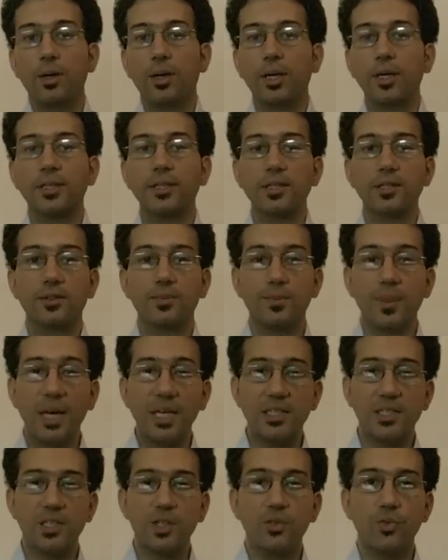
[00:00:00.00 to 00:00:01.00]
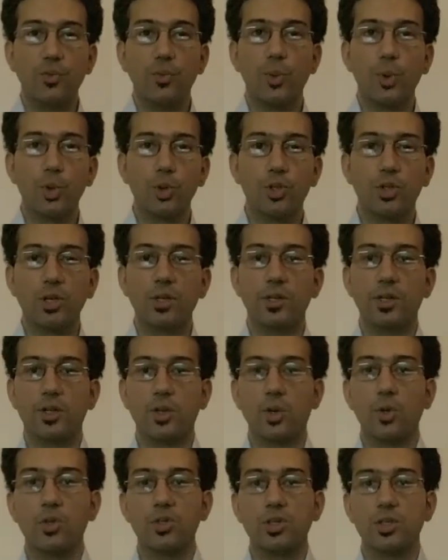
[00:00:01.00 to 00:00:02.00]
It is massive brutal
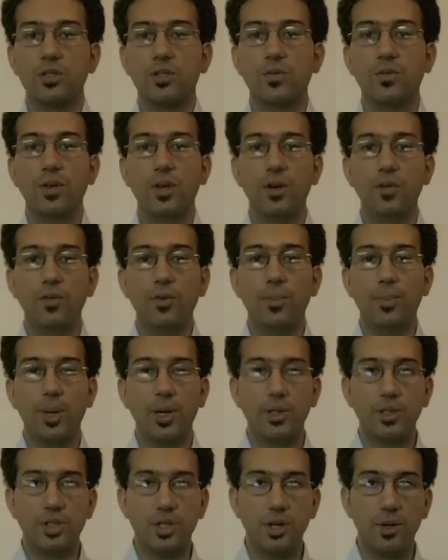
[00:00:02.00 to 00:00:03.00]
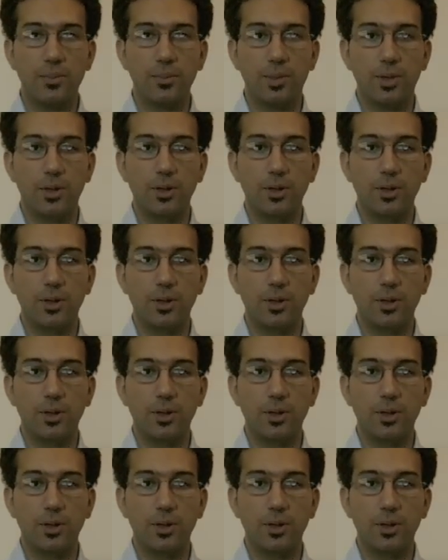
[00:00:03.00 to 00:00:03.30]
necrosis of the liver parenchyma,